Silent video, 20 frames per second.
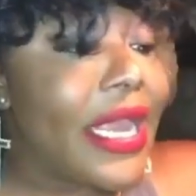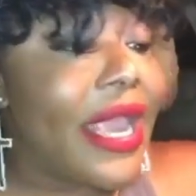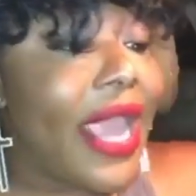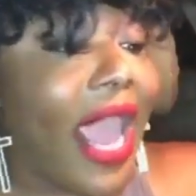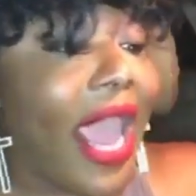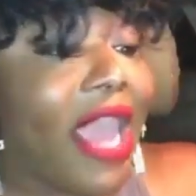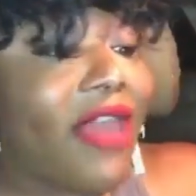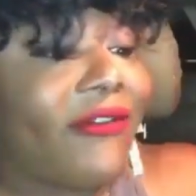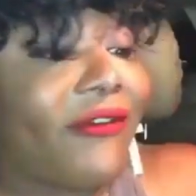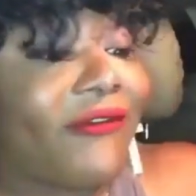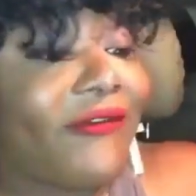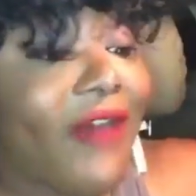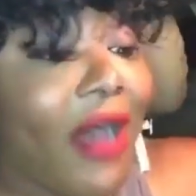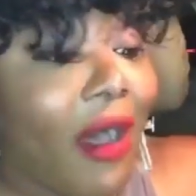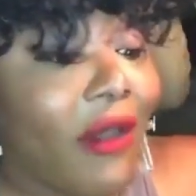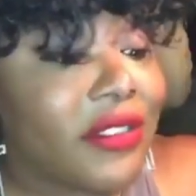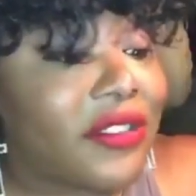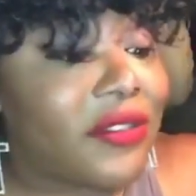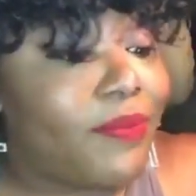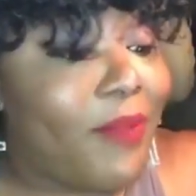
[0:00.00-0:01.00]
A
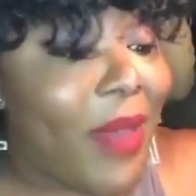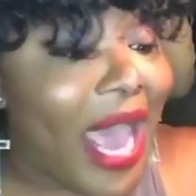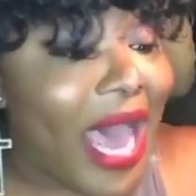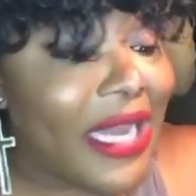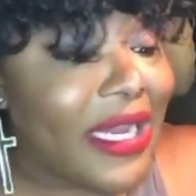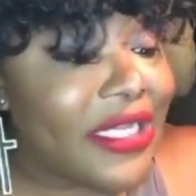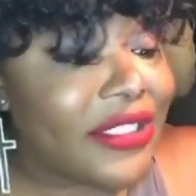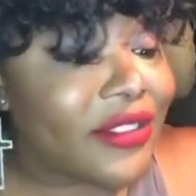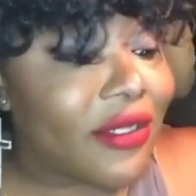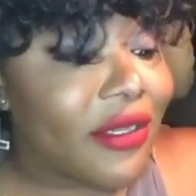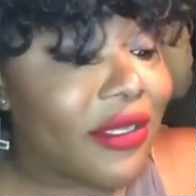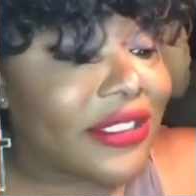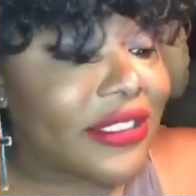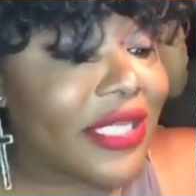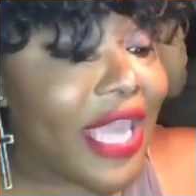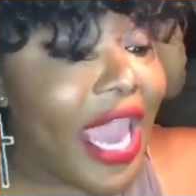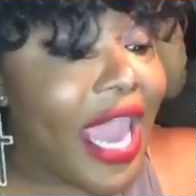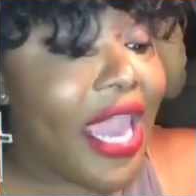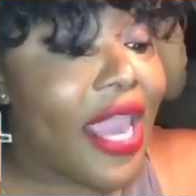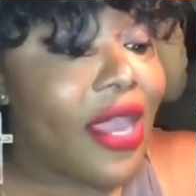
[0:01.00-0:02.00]
false balance or
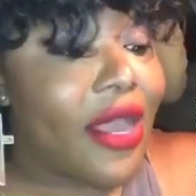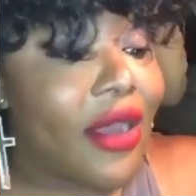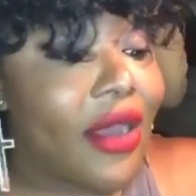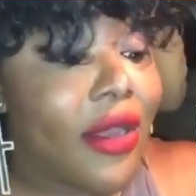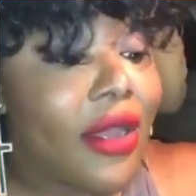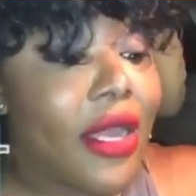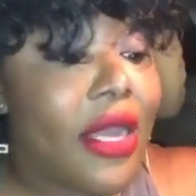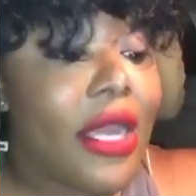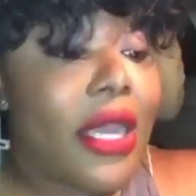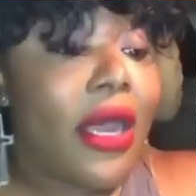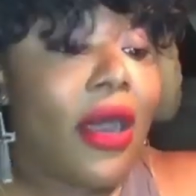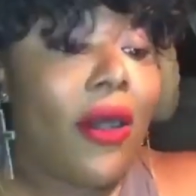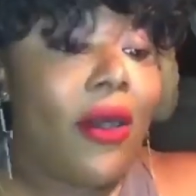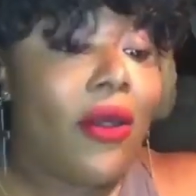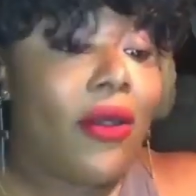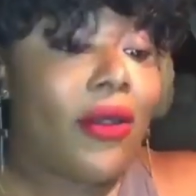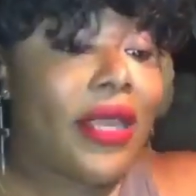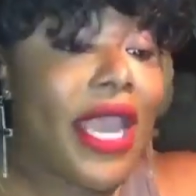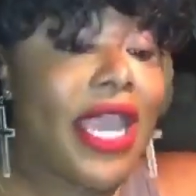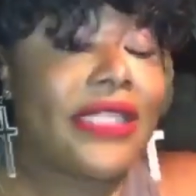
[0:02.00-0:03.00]
scale.
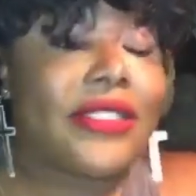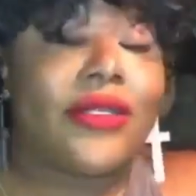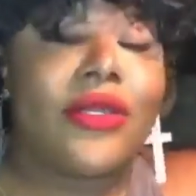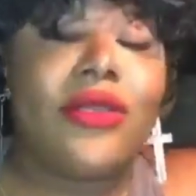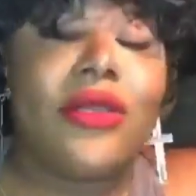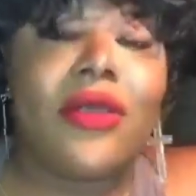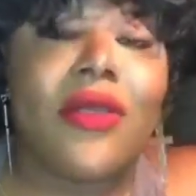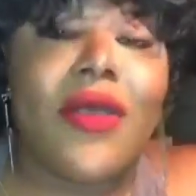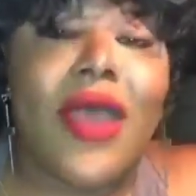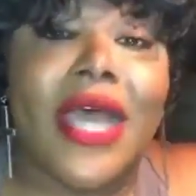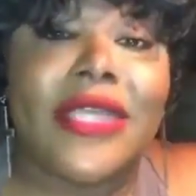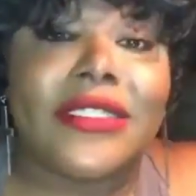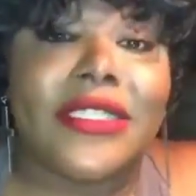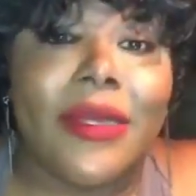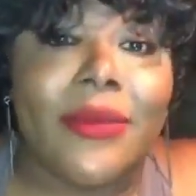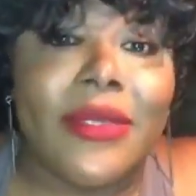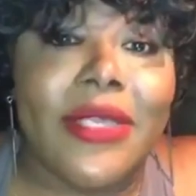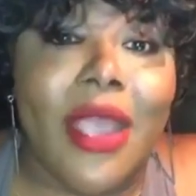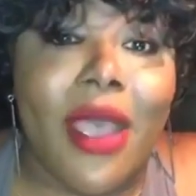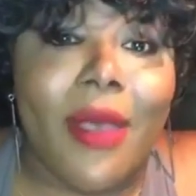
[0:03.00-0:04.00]
Okay, so you know how
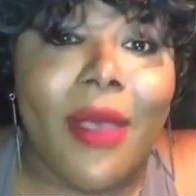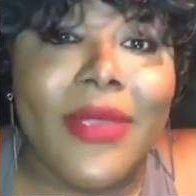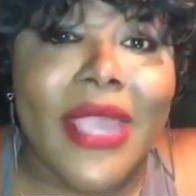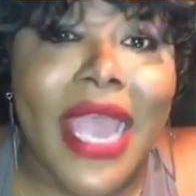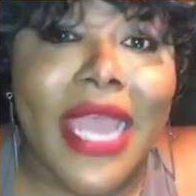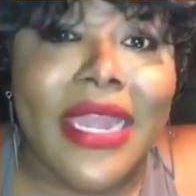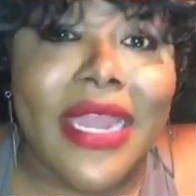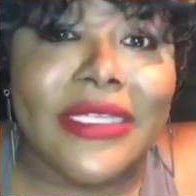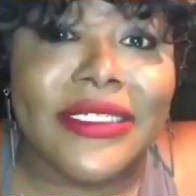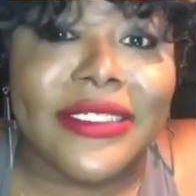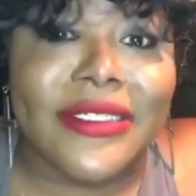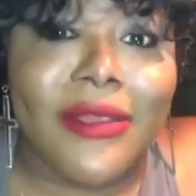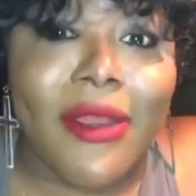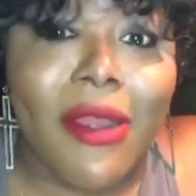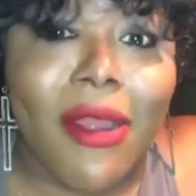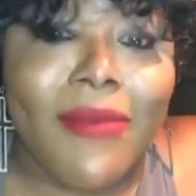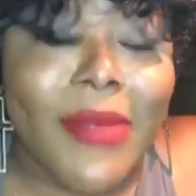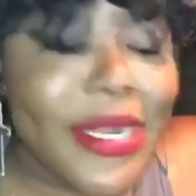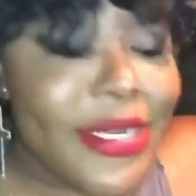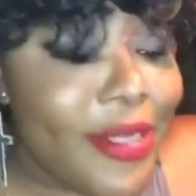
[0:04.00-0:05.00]
some of y'all be out there
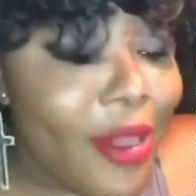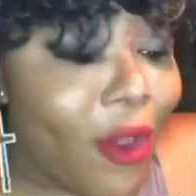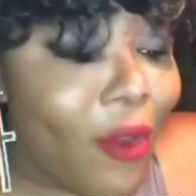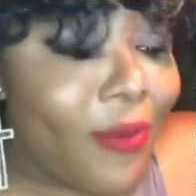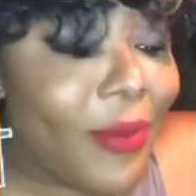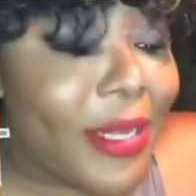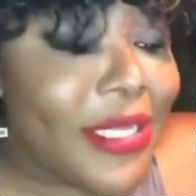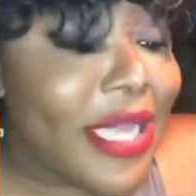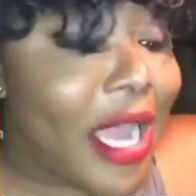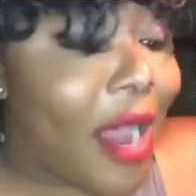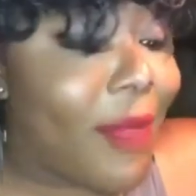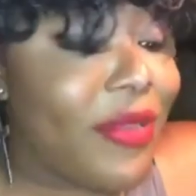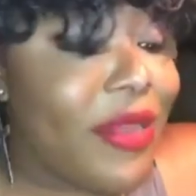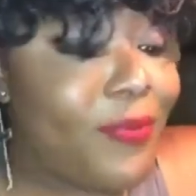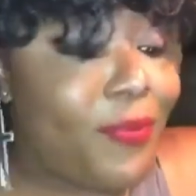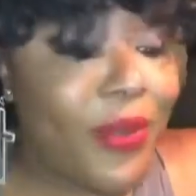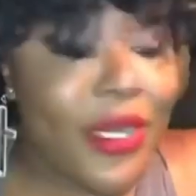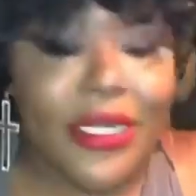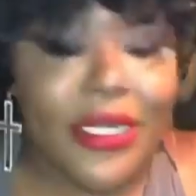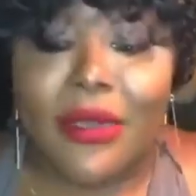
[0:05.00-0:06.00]
serving dope and y'all
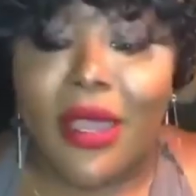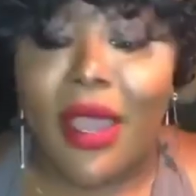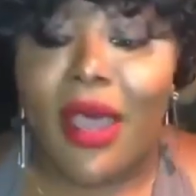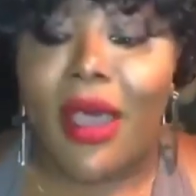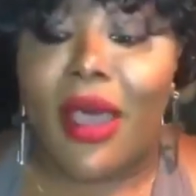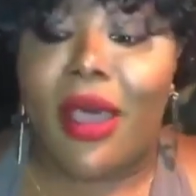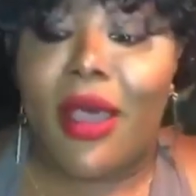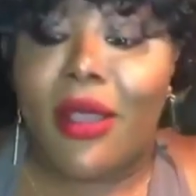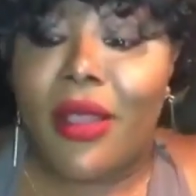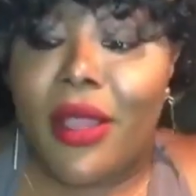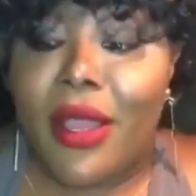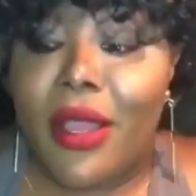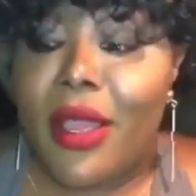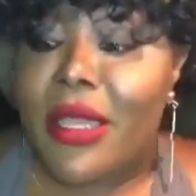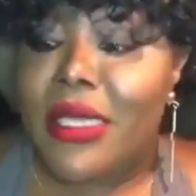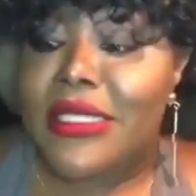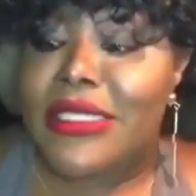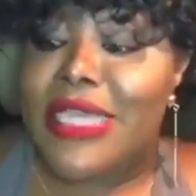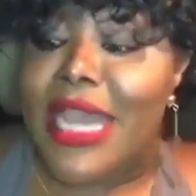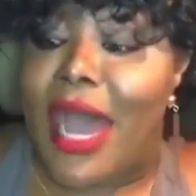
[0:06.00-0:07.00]
be putting more
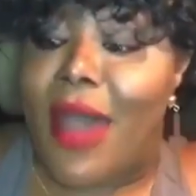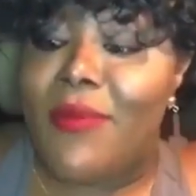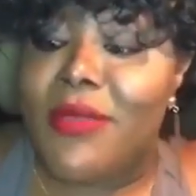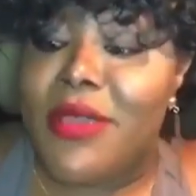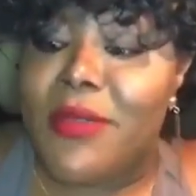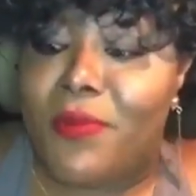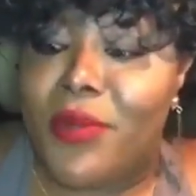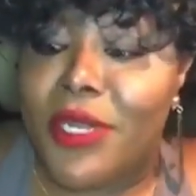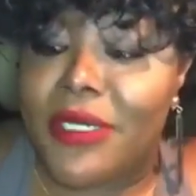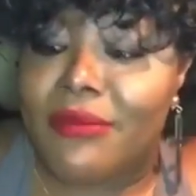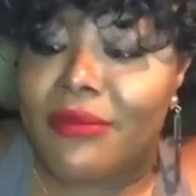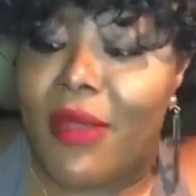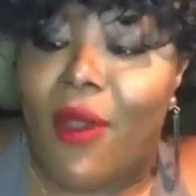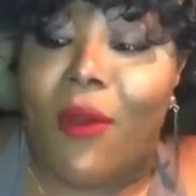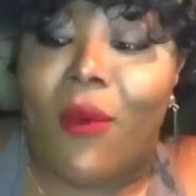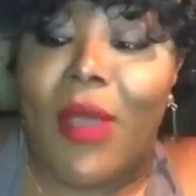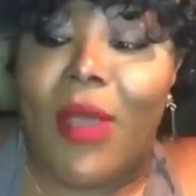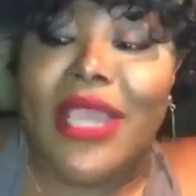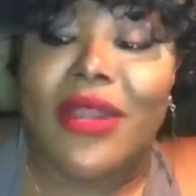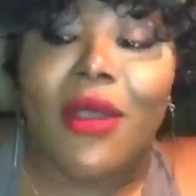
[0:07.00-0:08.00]

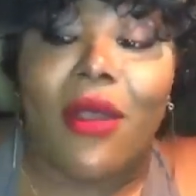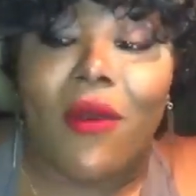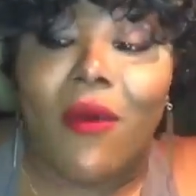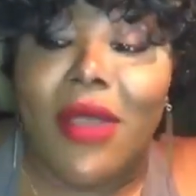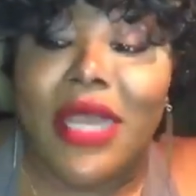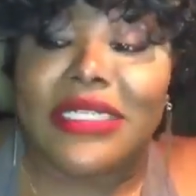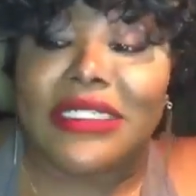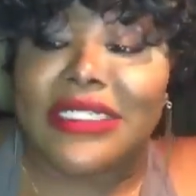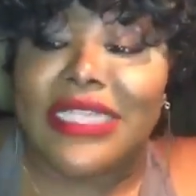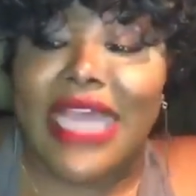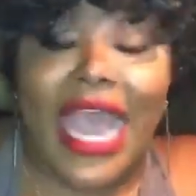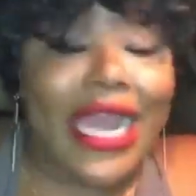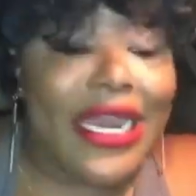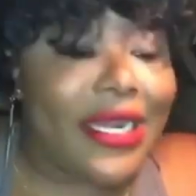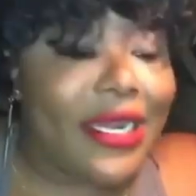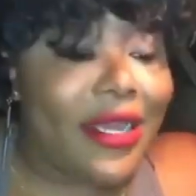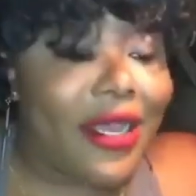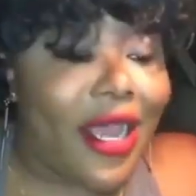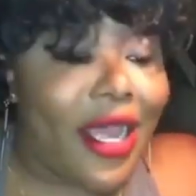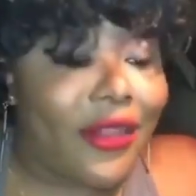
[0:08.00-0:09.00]
weight on one side
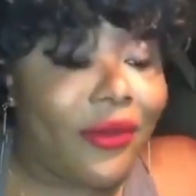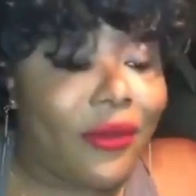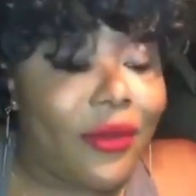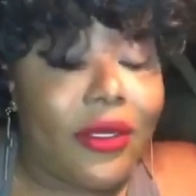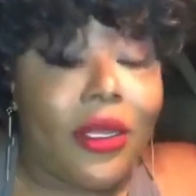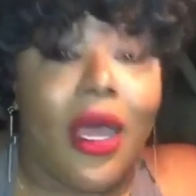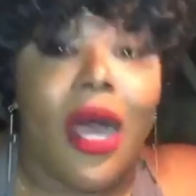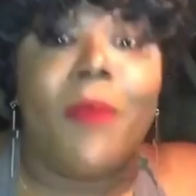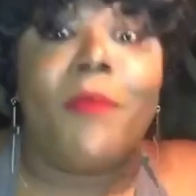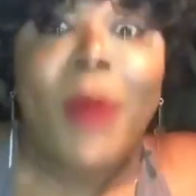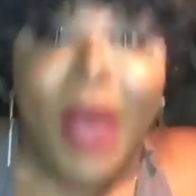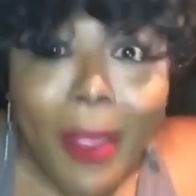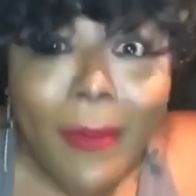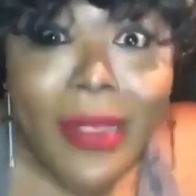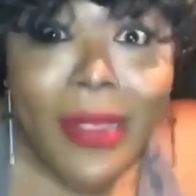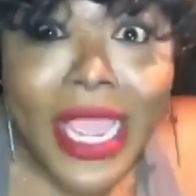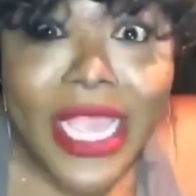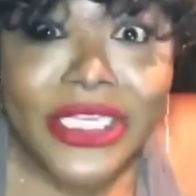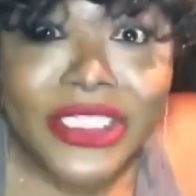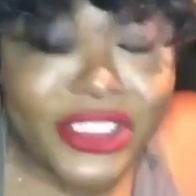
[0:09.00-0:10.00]
than the other one?
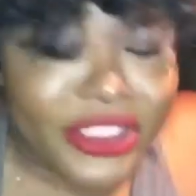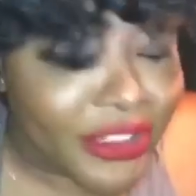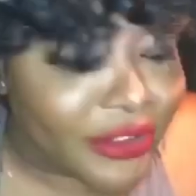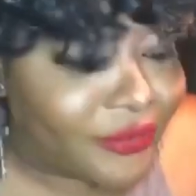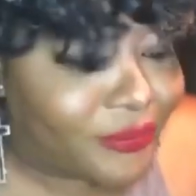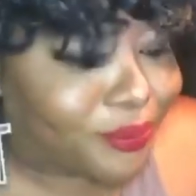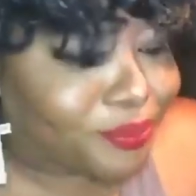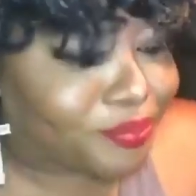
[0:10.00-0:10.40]
Abomination.